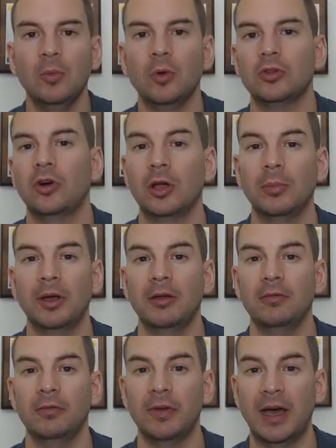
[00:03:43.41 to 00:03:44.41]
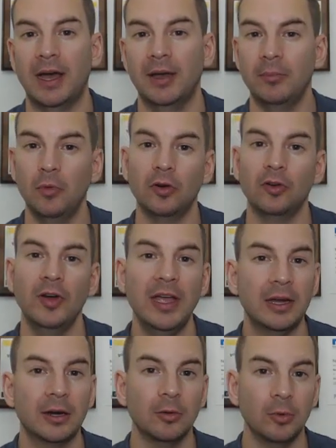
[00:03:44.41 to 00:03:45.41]
We'll talk about that more
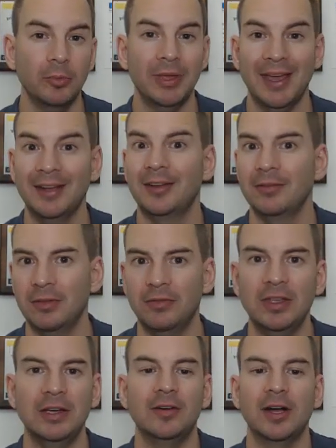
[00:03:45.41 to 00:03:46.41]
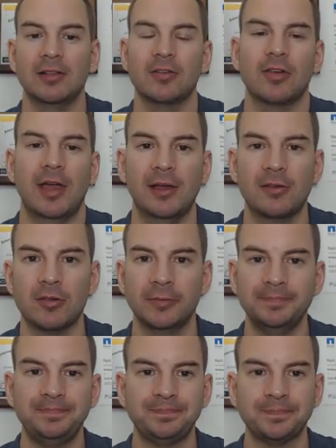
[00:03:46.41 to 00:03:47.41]
later when we get to the VLAN
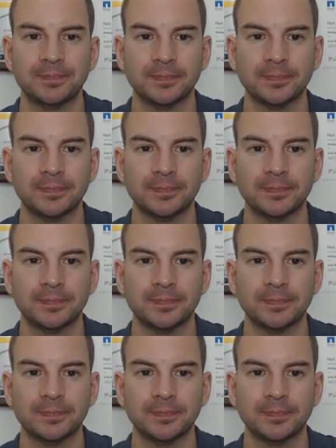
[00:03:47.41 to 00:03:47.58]
section.